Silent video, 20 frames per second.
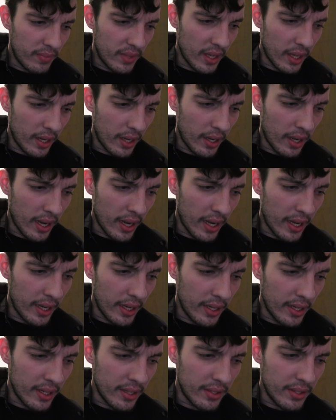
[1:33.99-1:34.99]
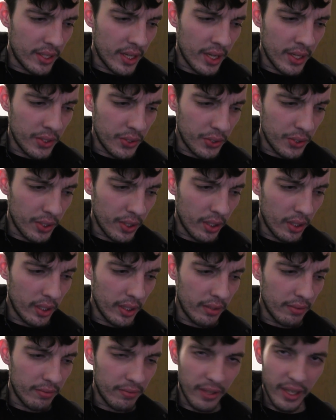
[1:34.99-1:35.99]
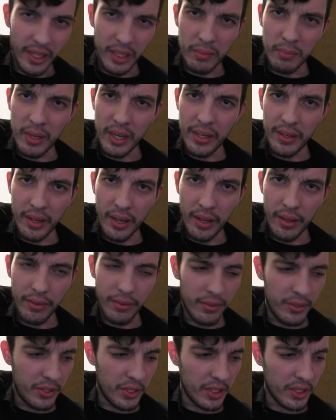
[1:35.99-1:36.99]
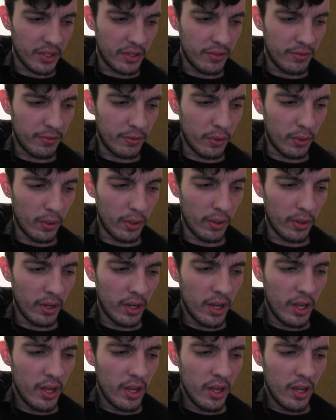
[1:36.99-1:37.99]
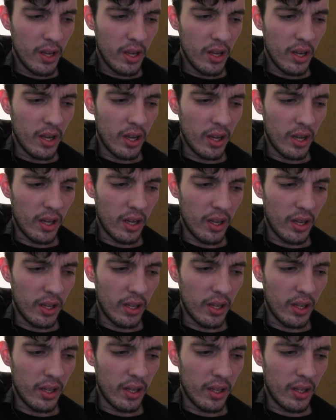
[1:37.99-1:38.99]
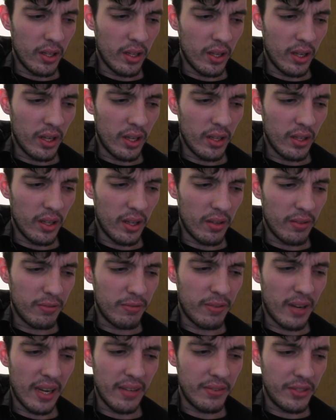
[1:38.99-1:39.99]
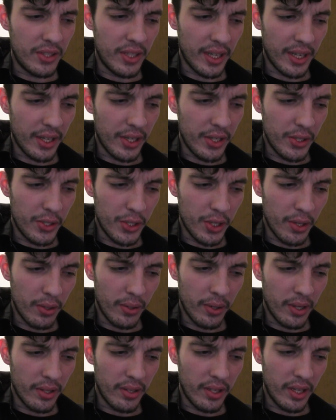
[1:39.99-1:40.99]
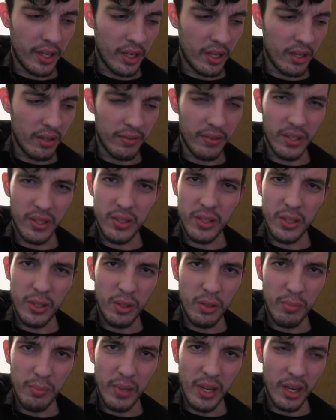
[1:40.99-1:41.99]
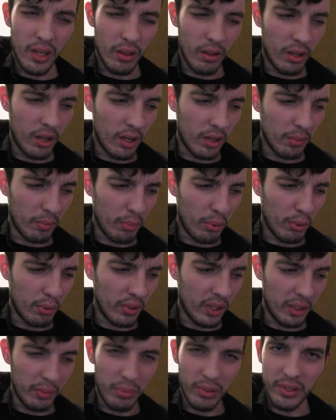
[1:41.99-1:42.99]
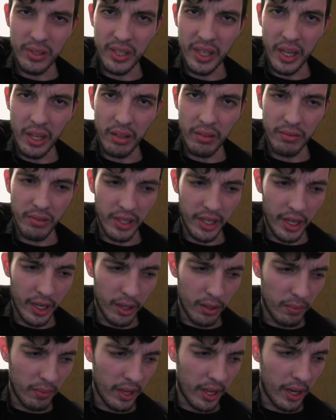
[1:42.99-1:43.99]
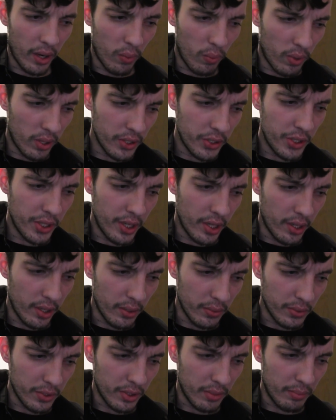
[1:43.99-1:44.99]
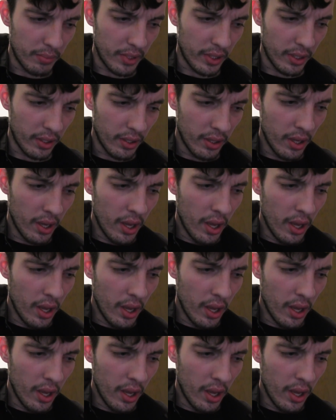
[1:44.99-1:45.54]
that I intentionally faked my death just for a 5-second joke at the end of a 2-minute long, poorly put together video. And I want you to know something.